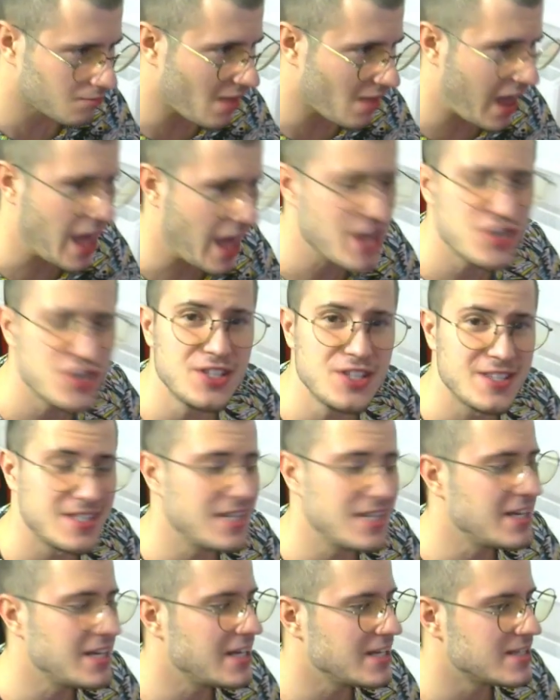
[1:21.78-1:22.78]
Asian
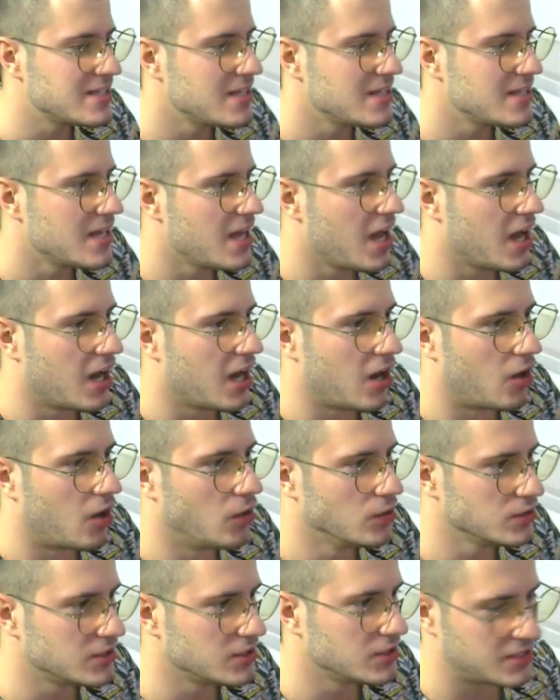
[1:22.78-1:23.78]
cities.
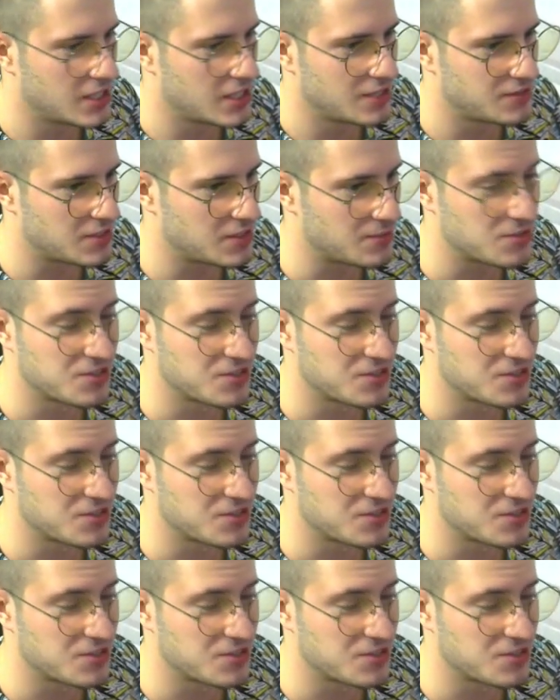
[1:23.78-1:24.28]
All this stuff seems